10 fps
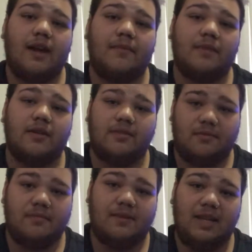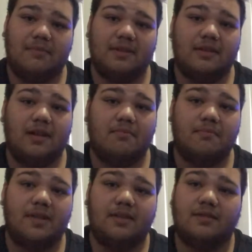I'm gonna keep this up
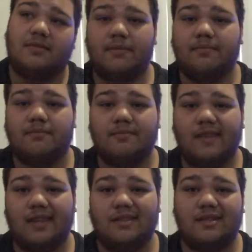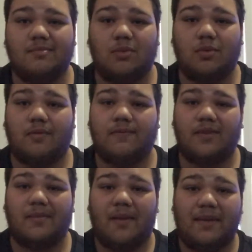because this is more for
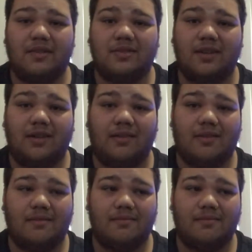my mental health.